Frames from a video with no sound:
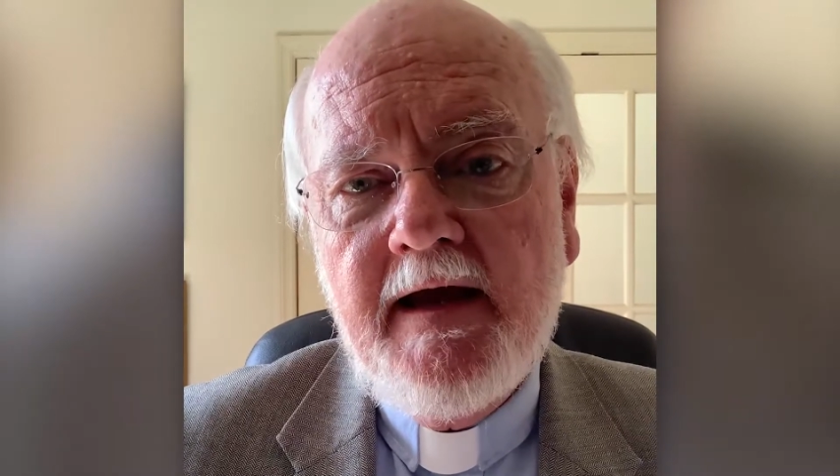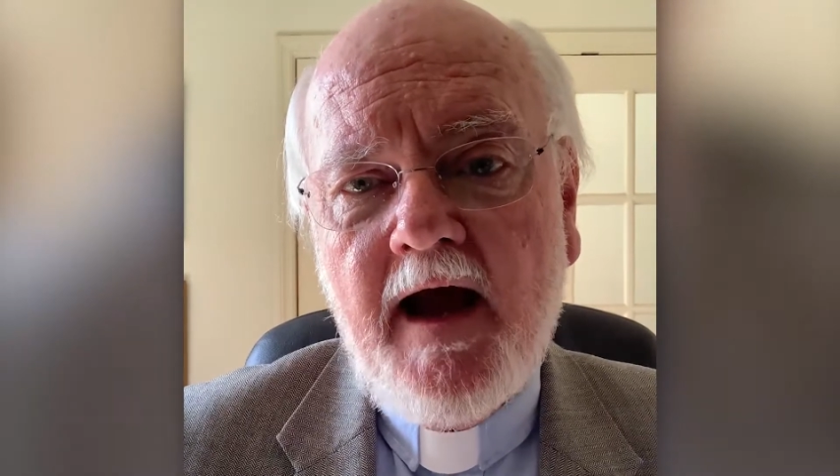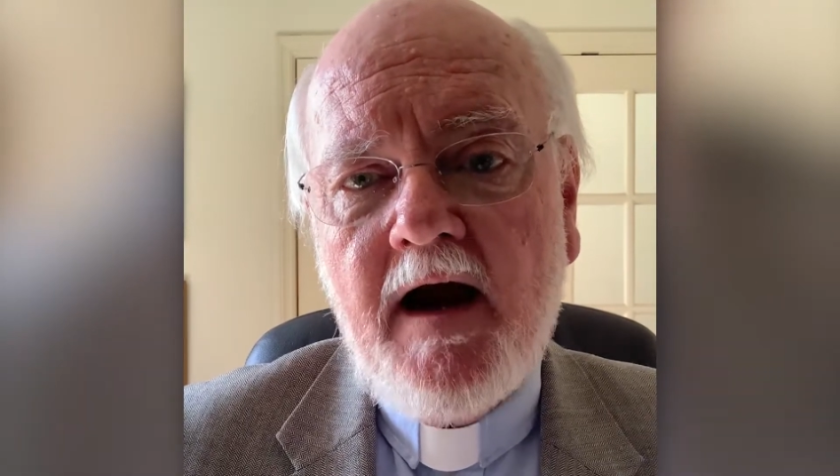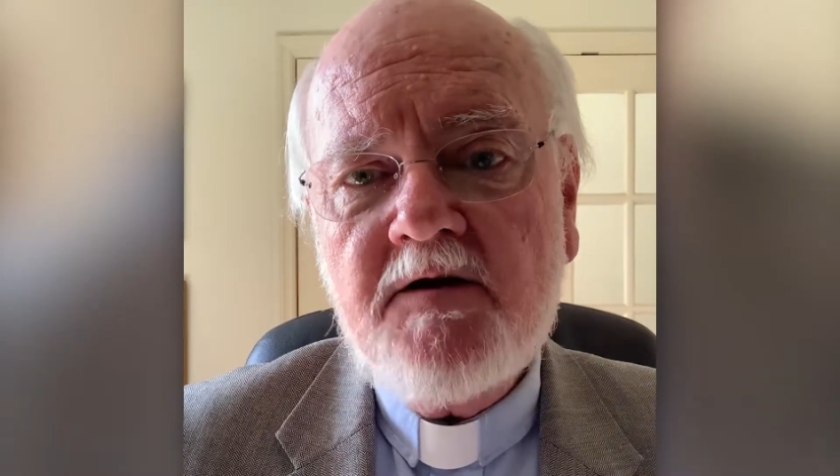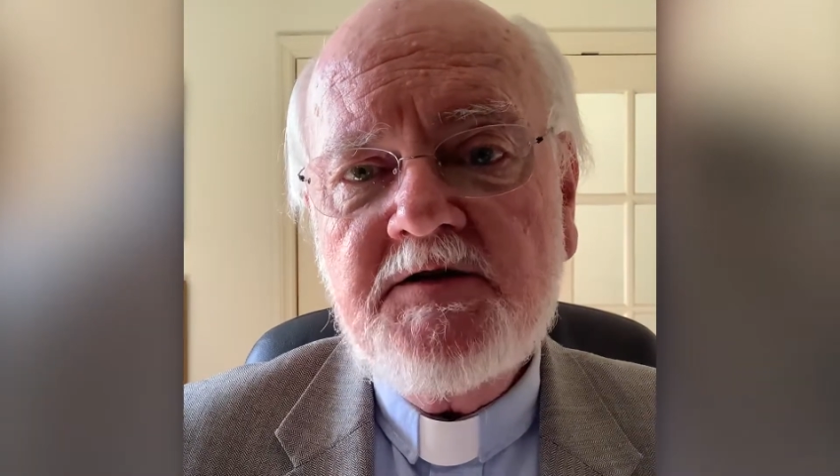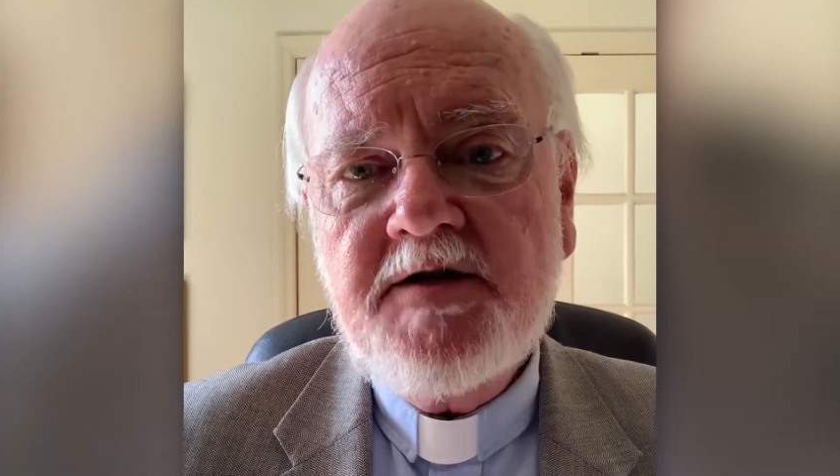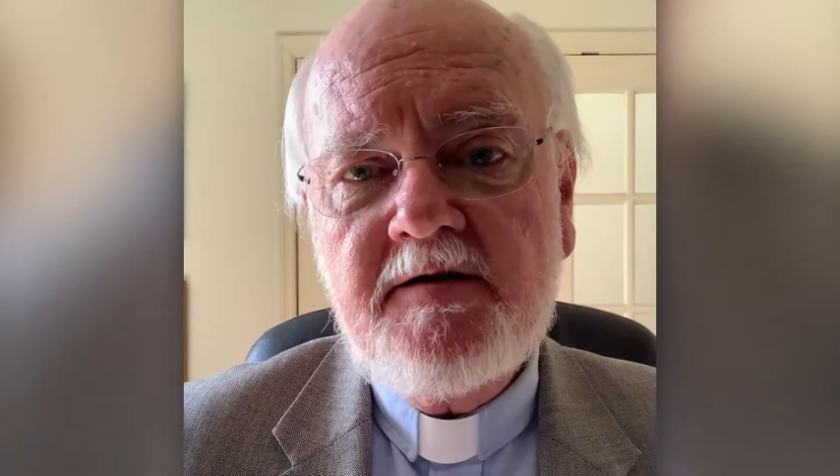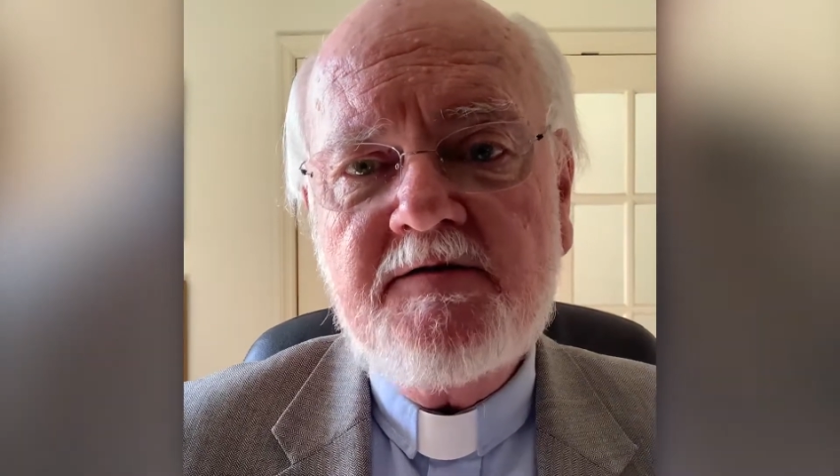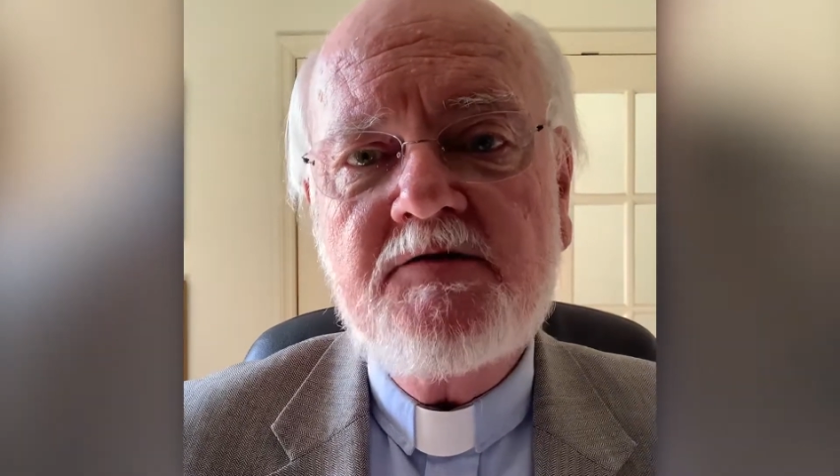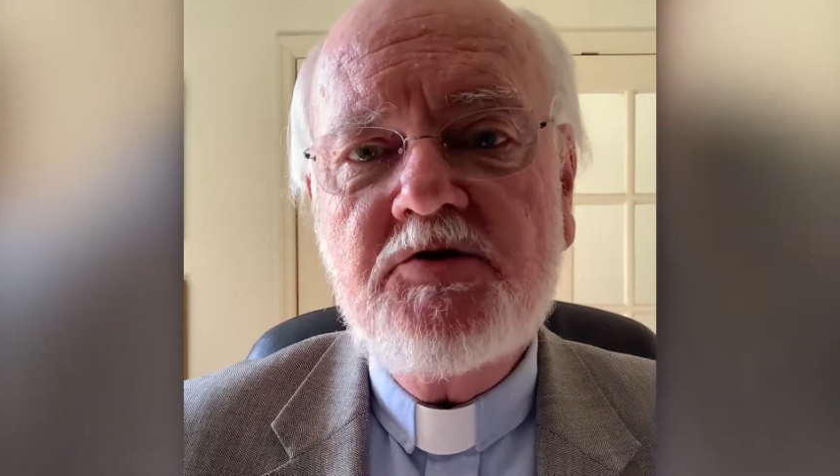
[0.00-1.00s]
our
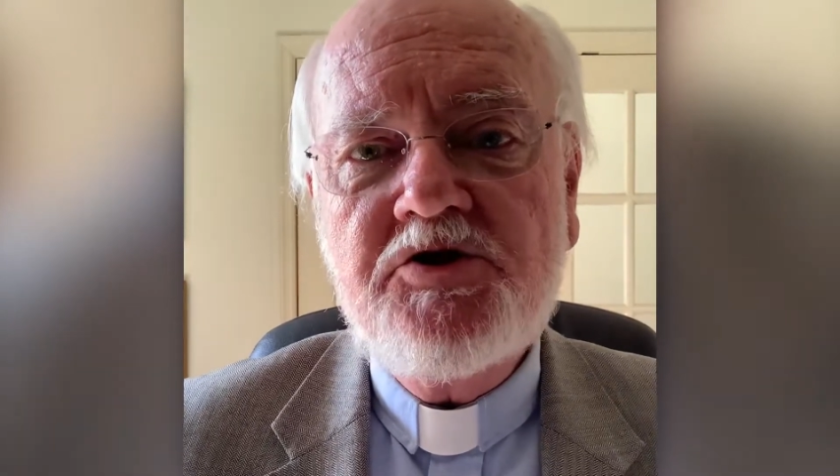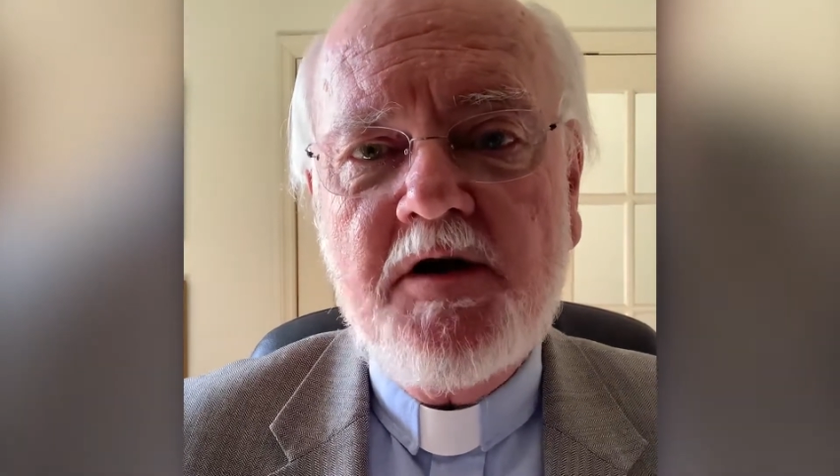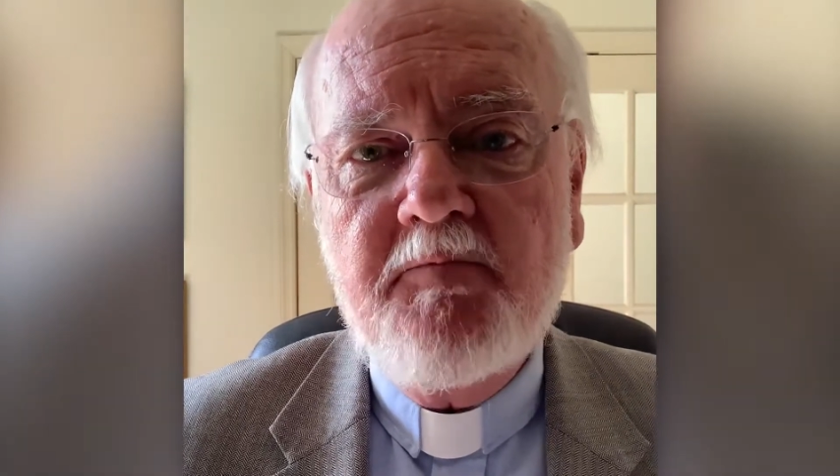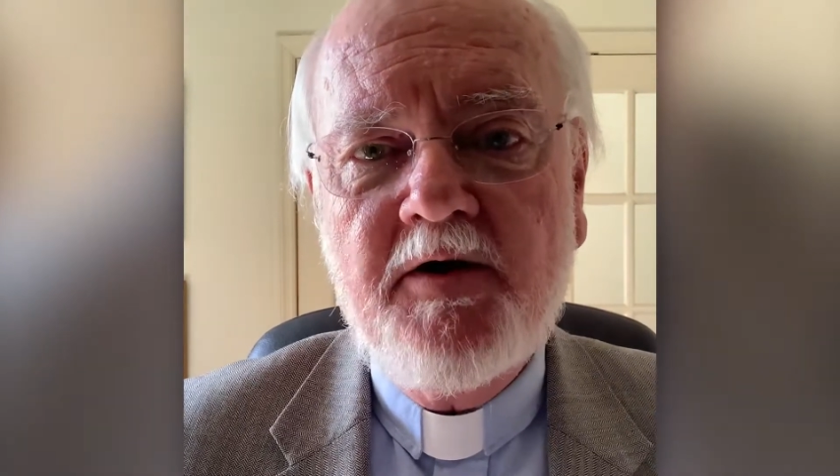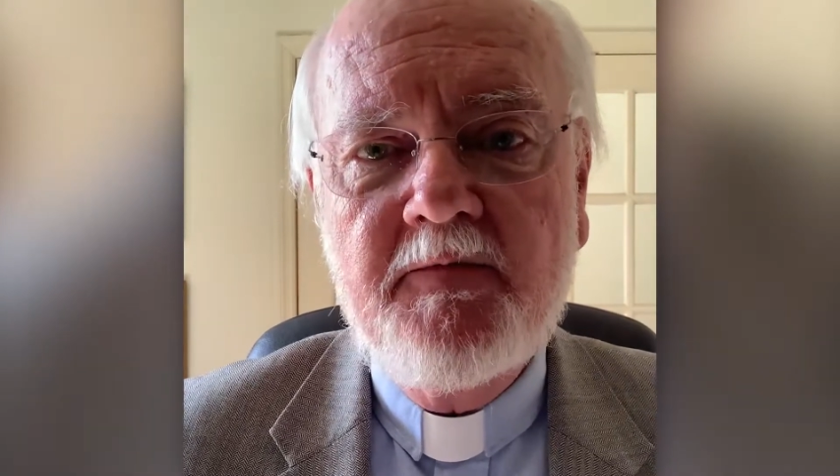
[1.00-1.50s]
citizenship